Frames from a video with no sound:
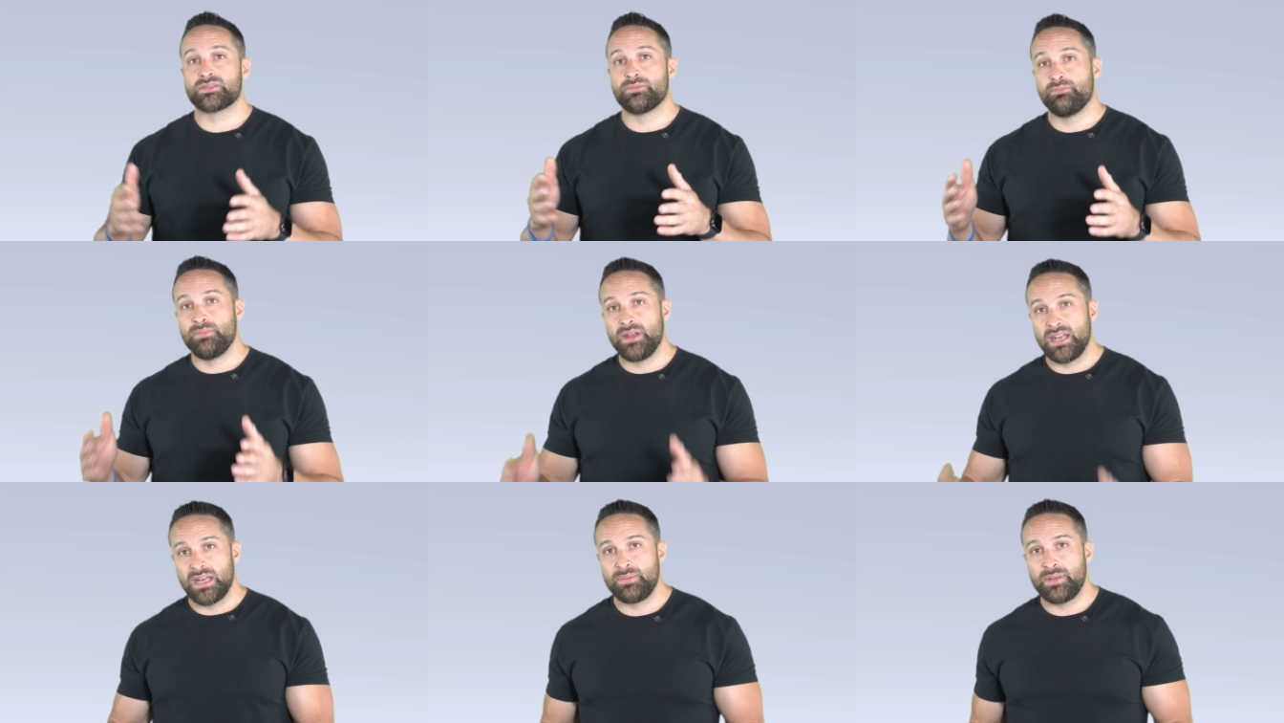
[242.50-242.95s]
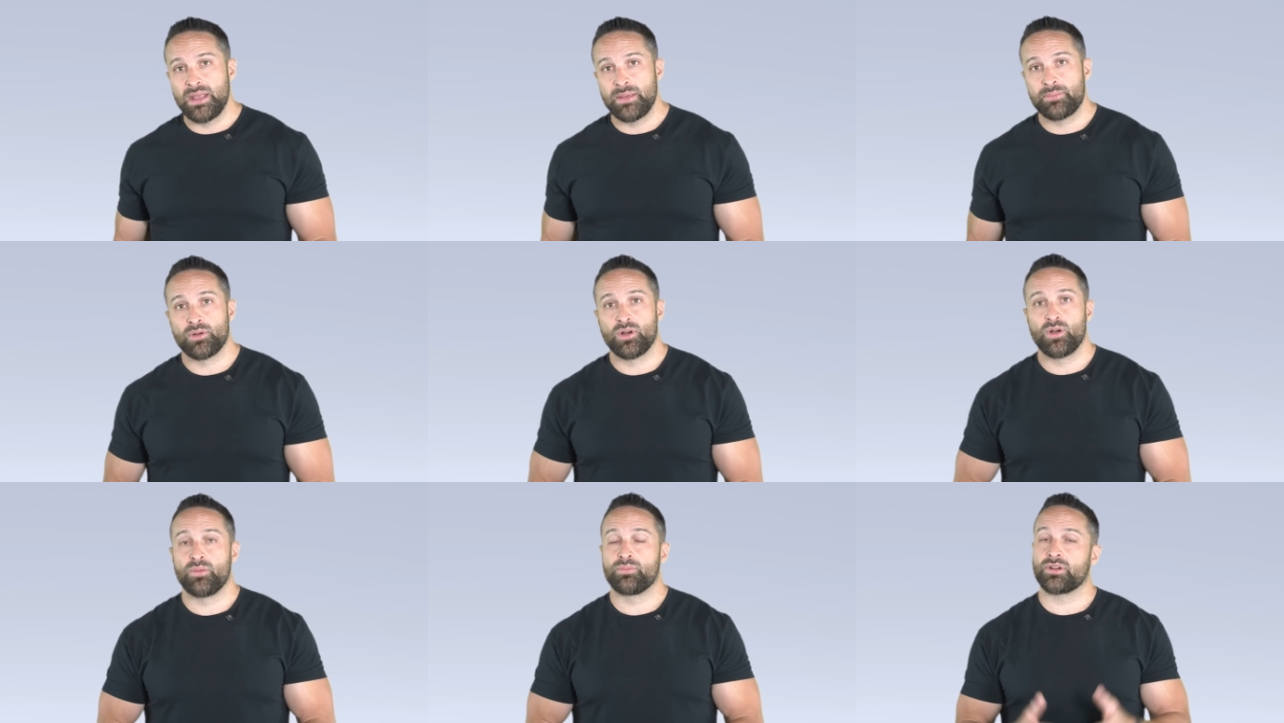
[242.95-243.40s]
many
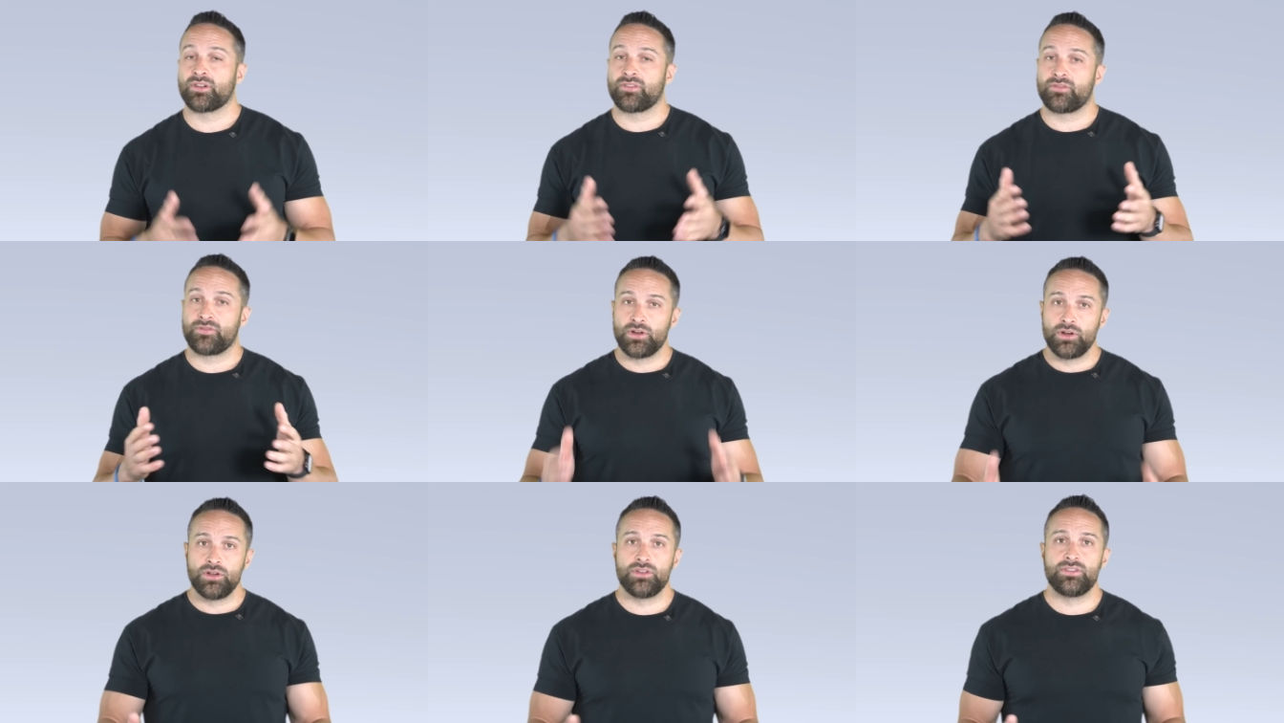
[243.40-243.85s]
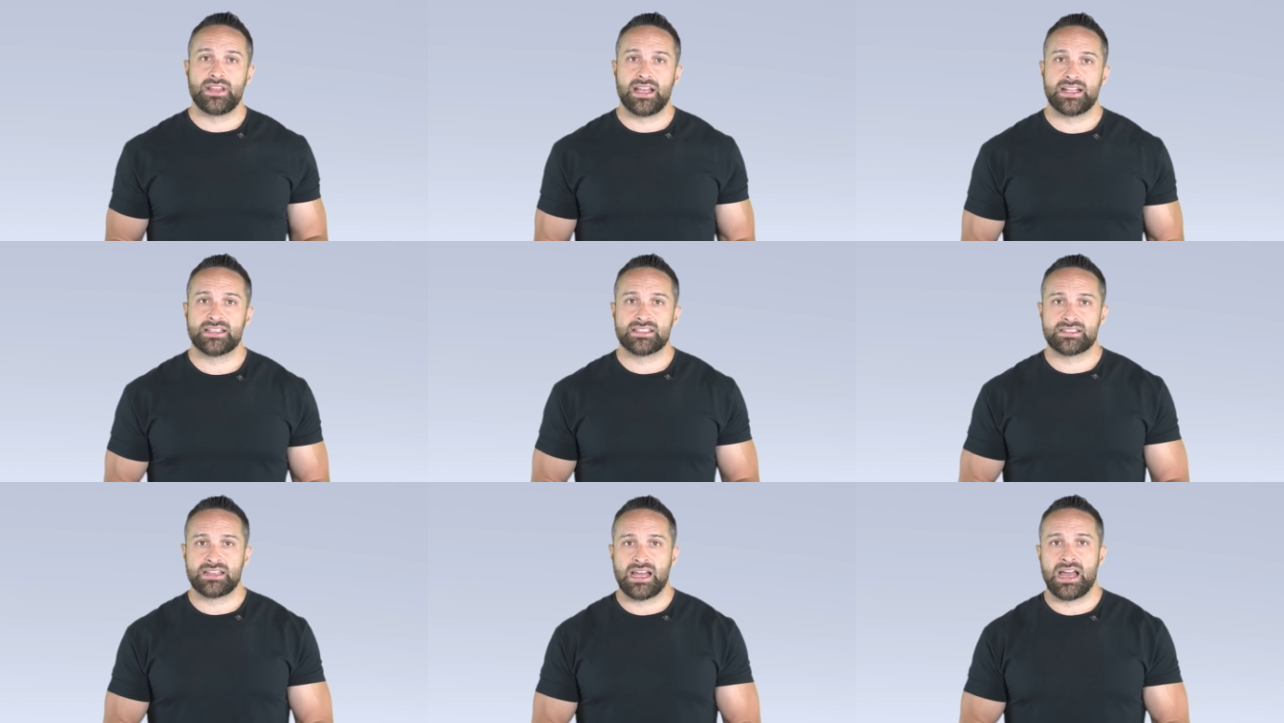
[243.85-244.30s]
people prefer
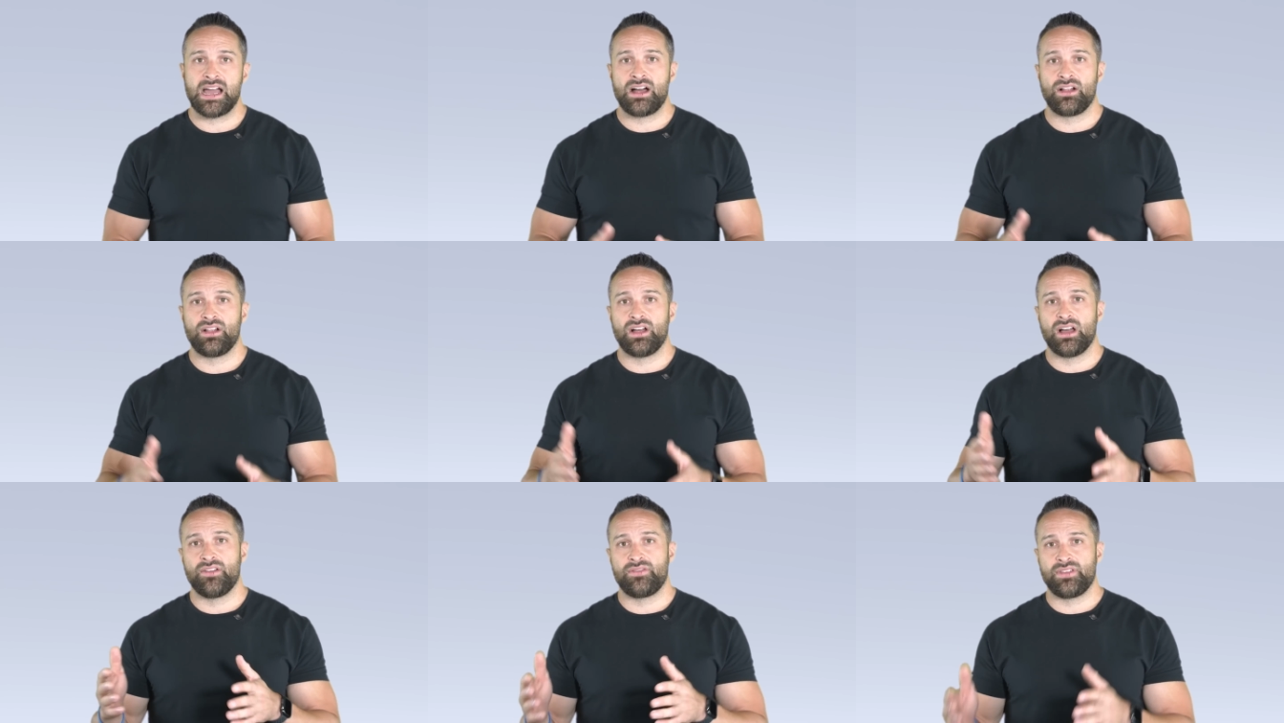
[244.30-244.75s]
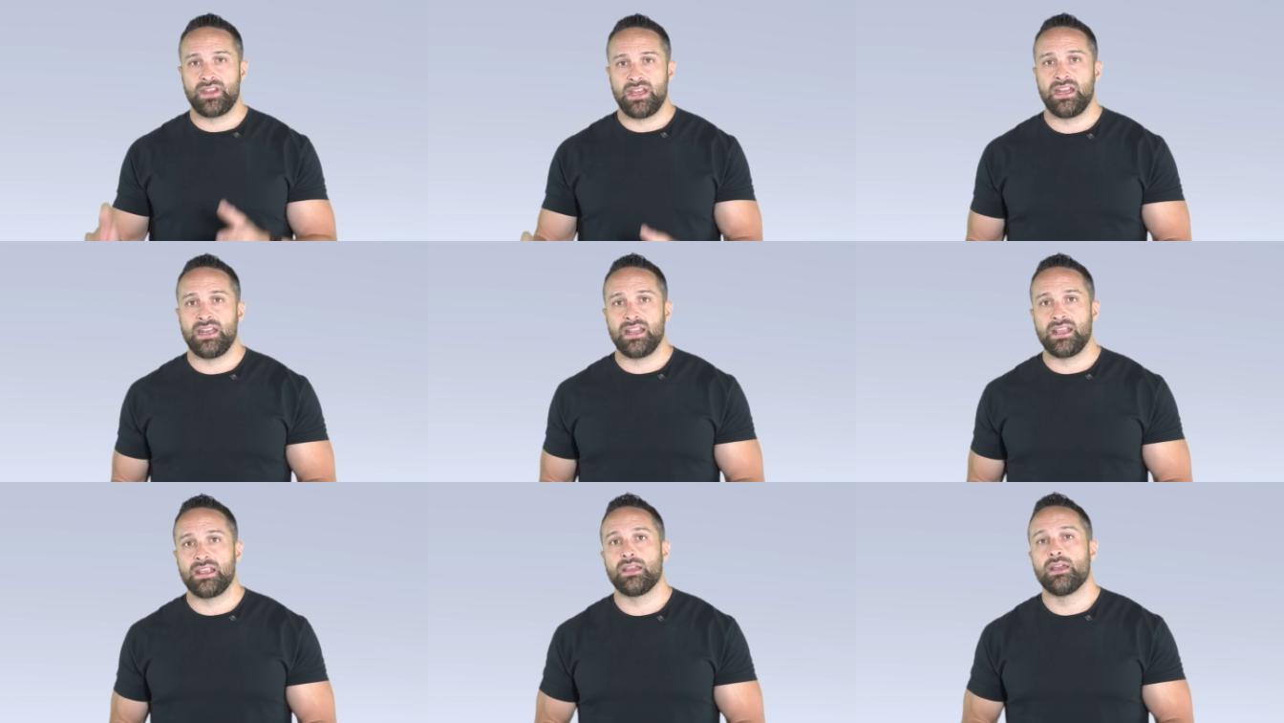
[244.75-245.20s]
that style of
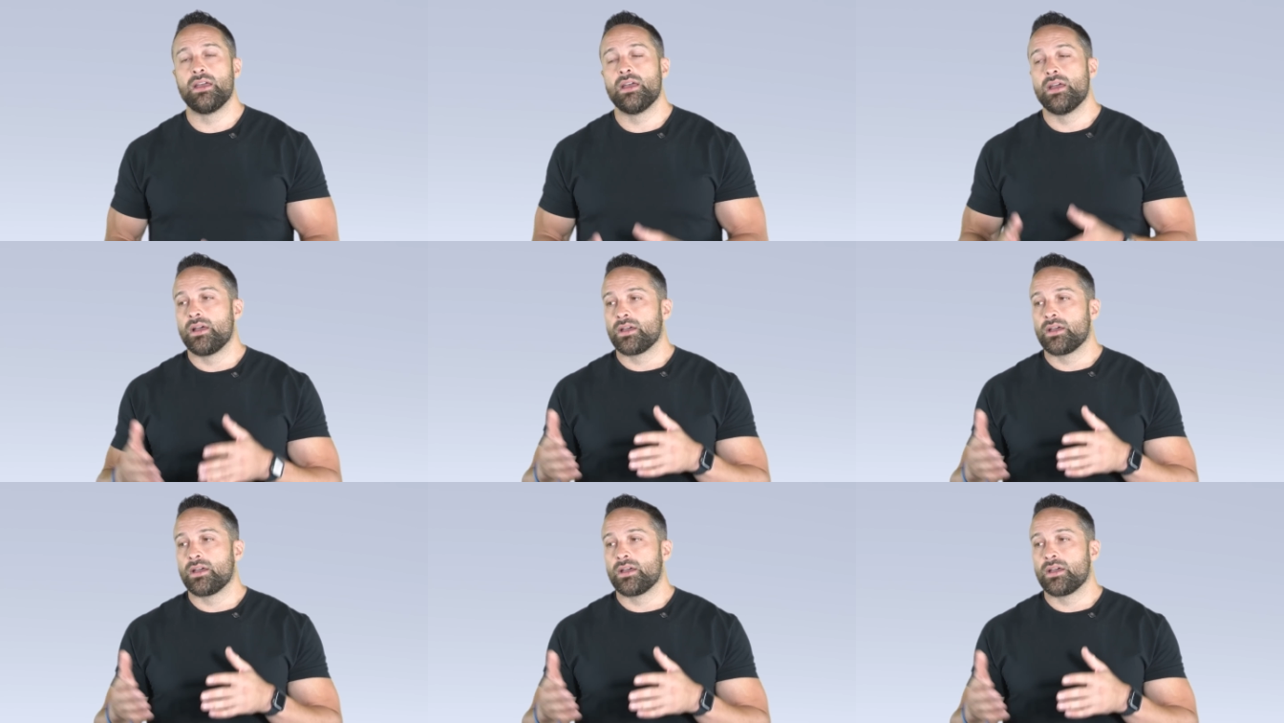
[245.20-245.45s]
eating